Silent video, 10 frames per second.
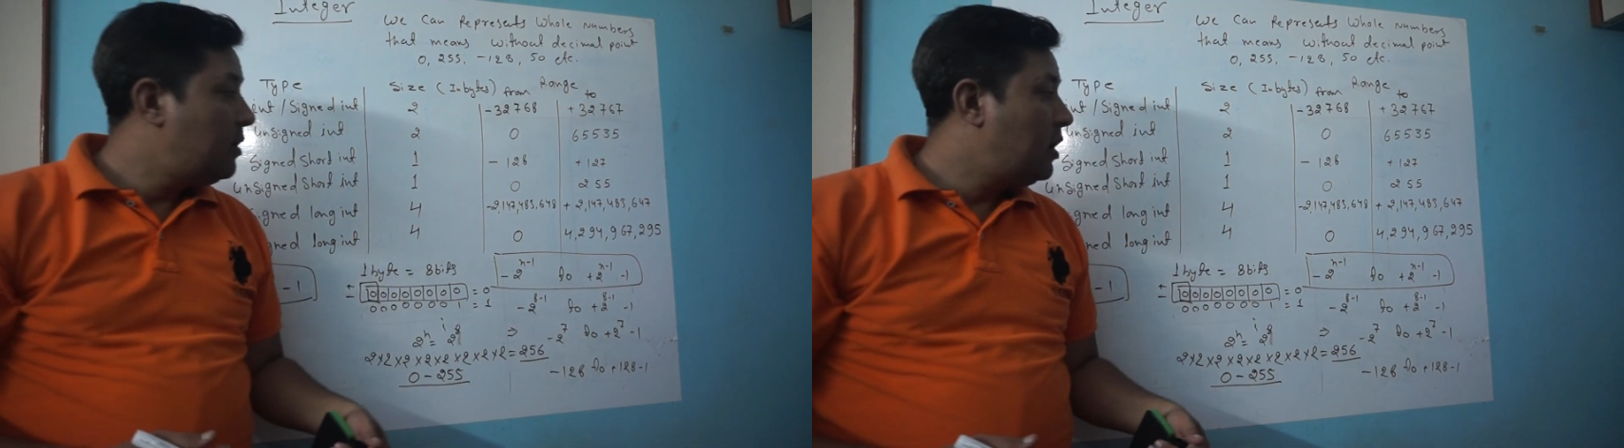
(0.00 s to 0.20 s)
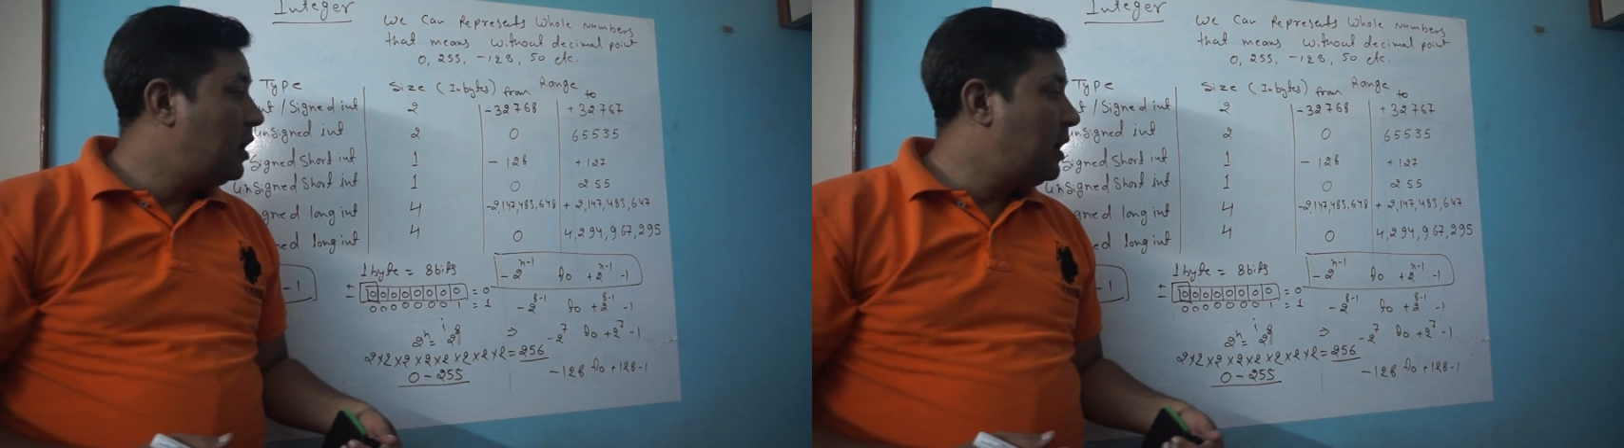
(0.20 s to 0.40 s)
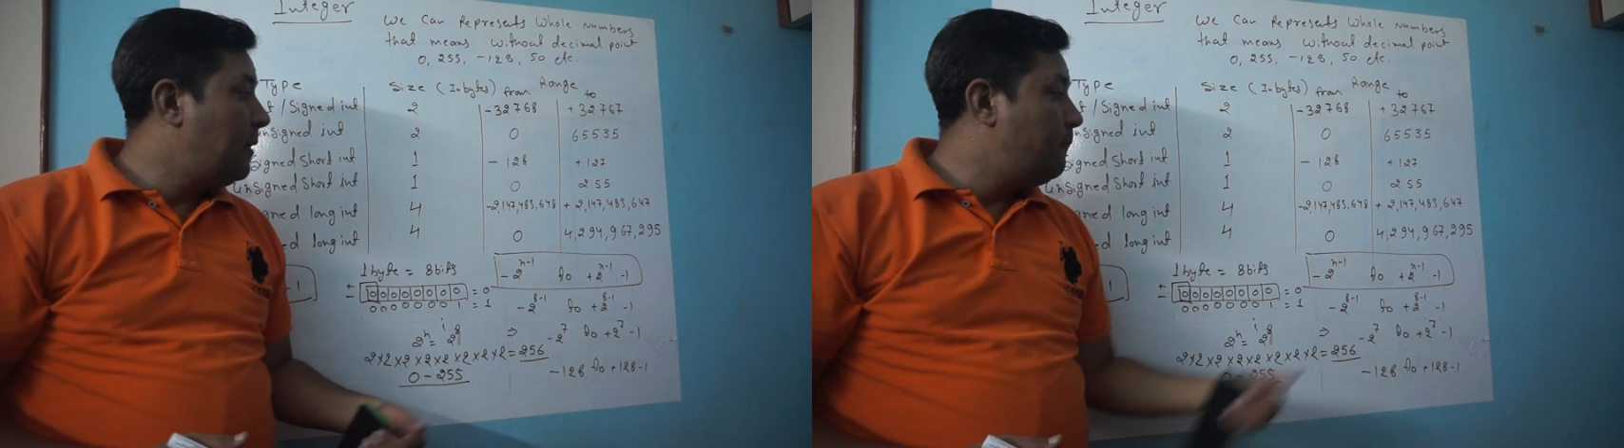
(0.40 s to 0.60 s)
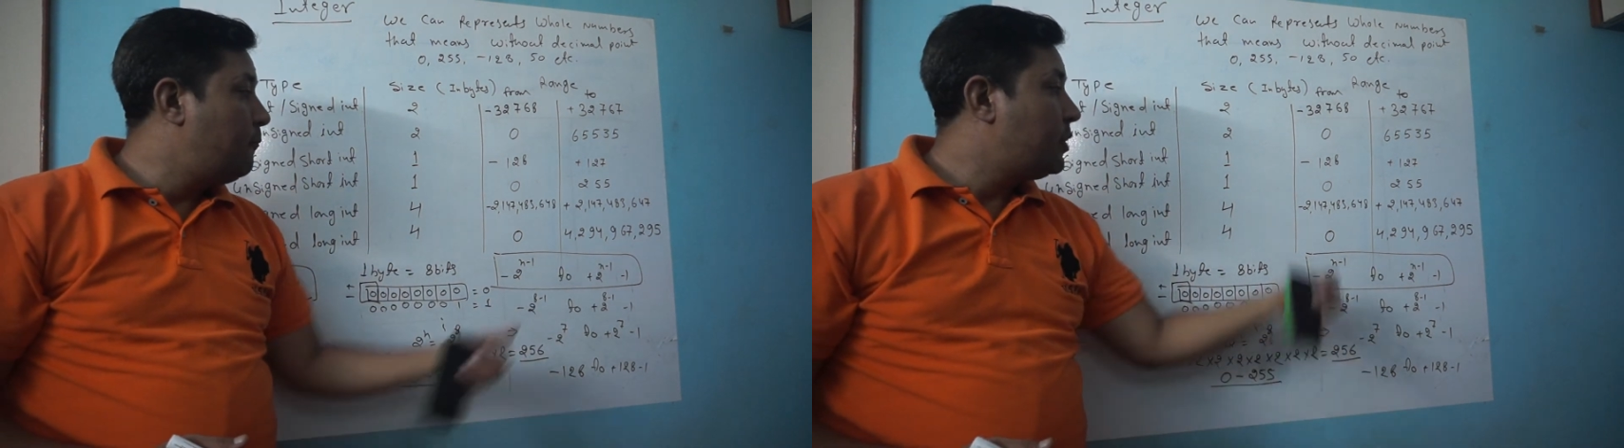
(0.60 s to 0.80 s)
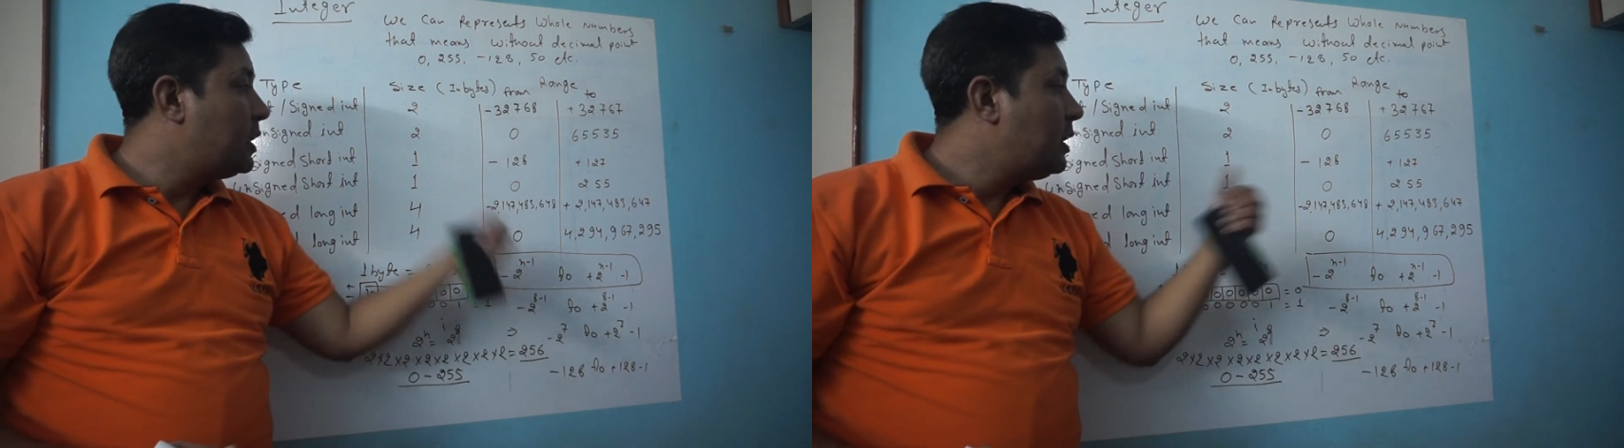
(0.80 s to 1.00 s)

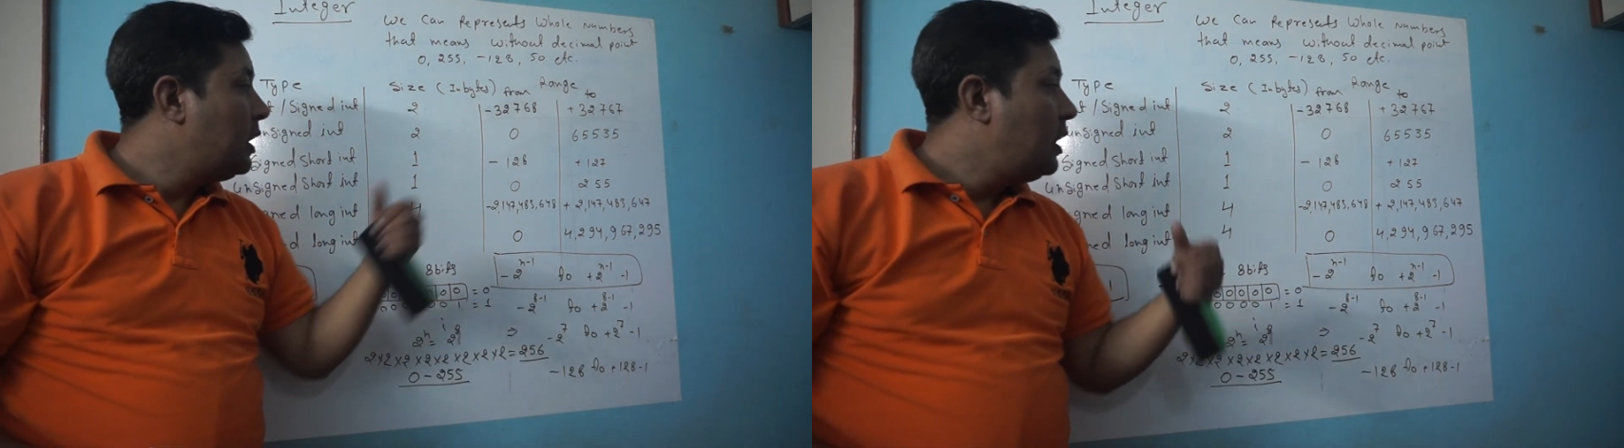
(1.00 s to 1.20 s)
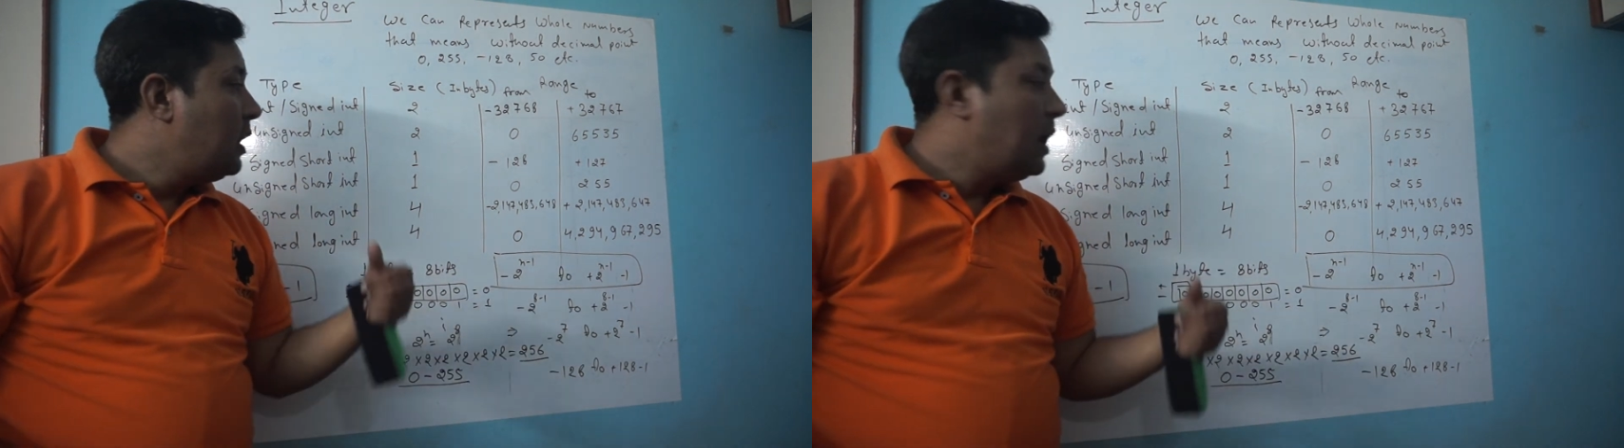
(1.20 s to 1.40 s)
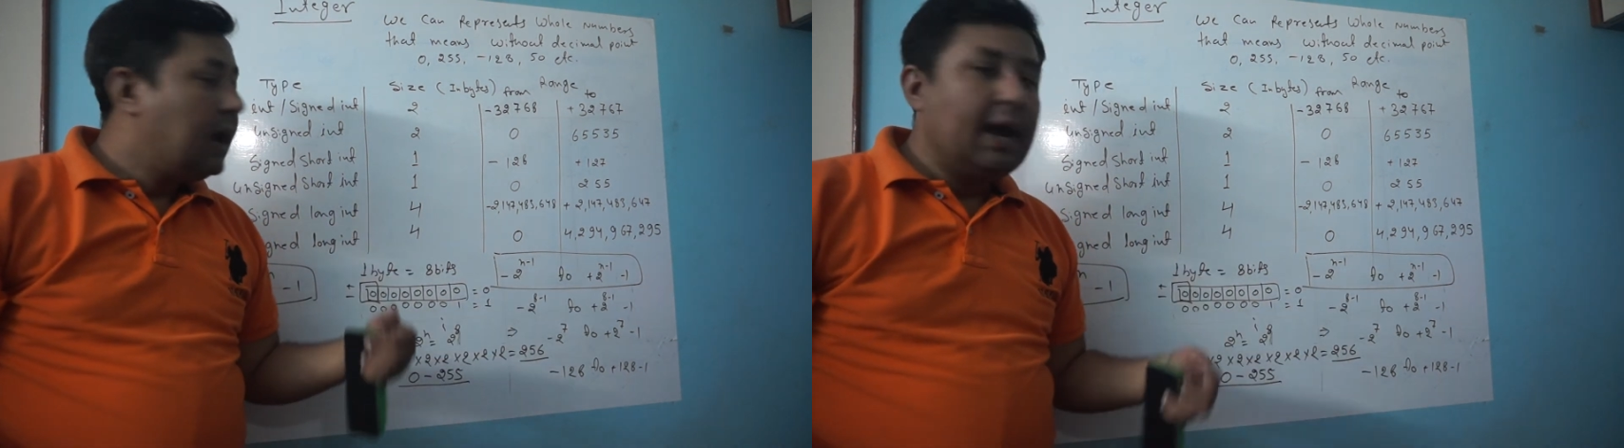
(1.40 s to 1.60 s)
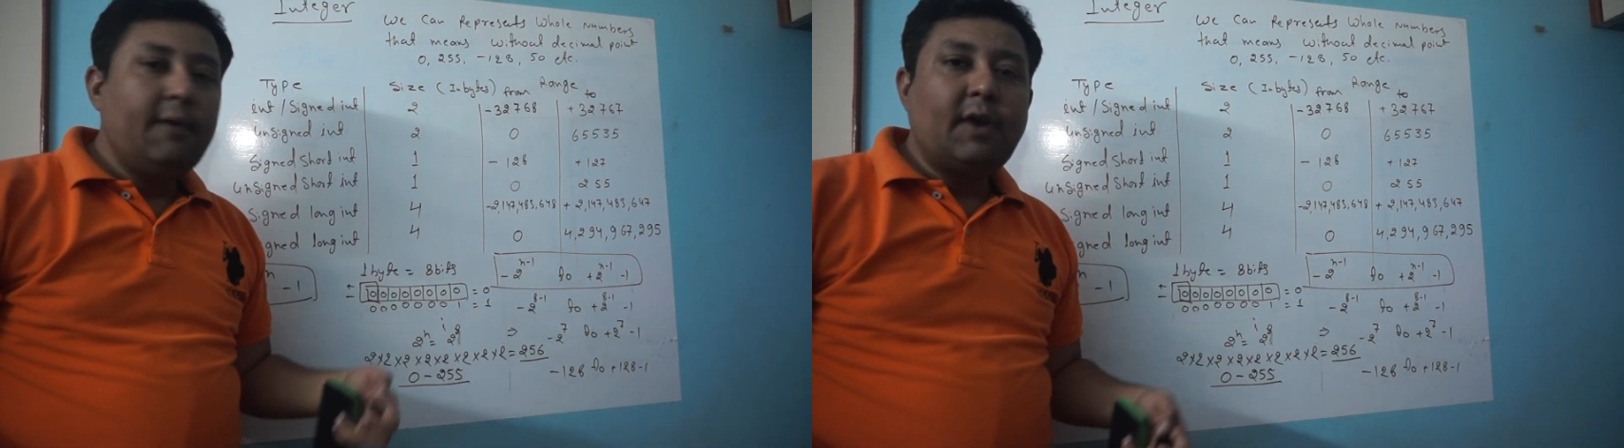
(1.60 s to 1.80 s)
I